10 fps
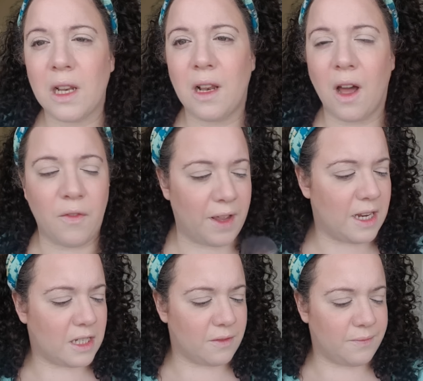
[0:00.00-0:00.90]
Love
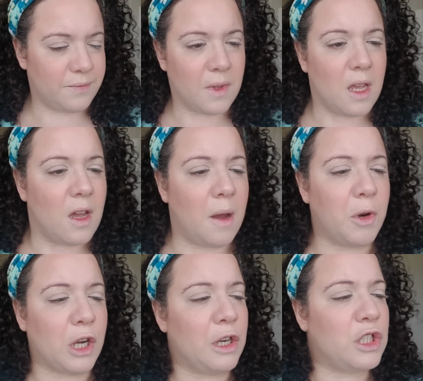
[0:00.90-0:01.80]
it. I'm
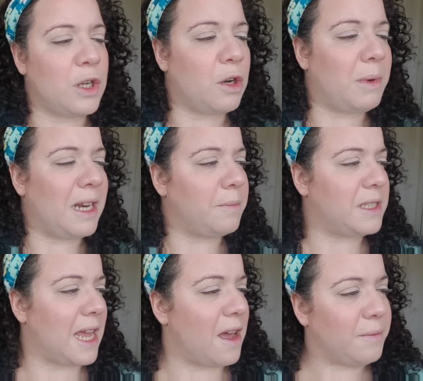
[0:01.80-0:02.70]
not going to do it on my
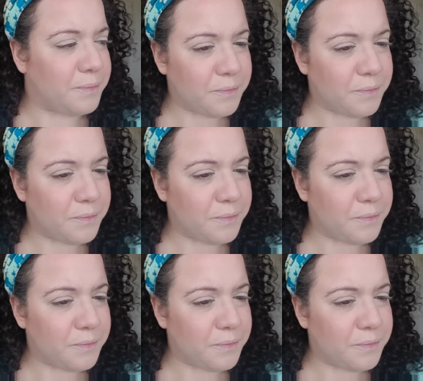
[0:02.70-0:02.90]
lips yet.